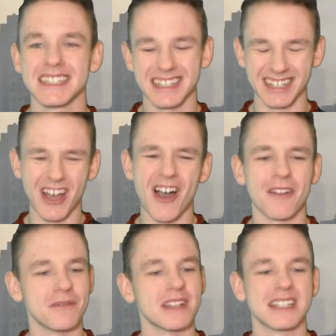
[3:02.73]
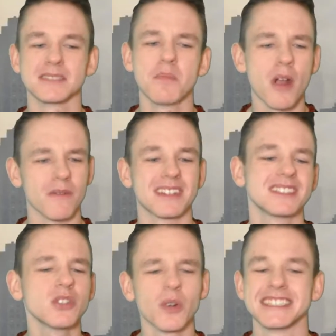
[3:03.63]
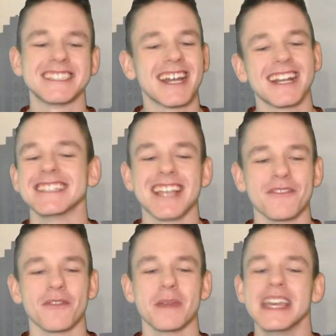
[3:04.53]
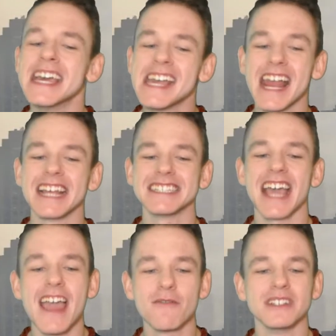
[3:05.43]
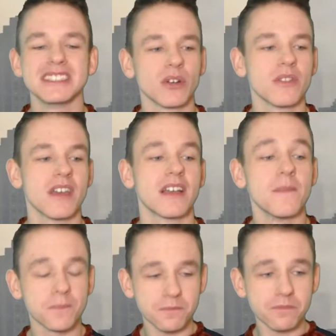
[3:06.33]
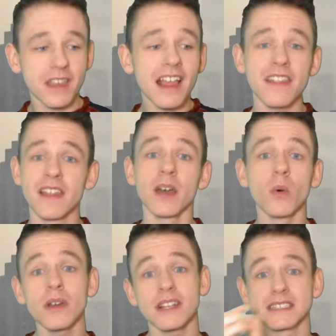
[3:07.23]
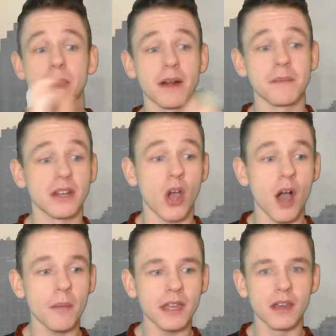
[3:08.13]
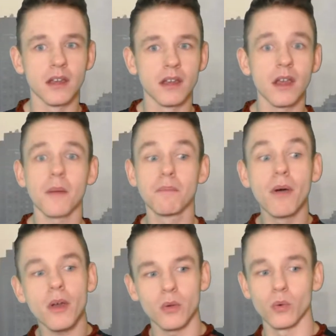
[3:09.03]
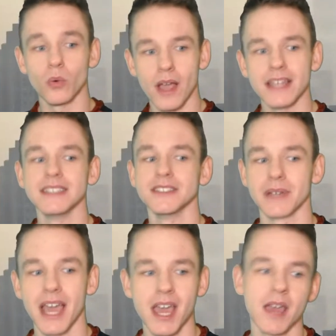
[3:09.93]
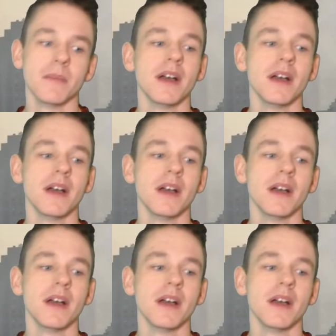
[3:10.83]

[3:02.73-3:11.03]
and the conflict is perfect. The story is a 10 out of 10 for me. It has every single thing that I want in a Spider-Man comic put right into a game.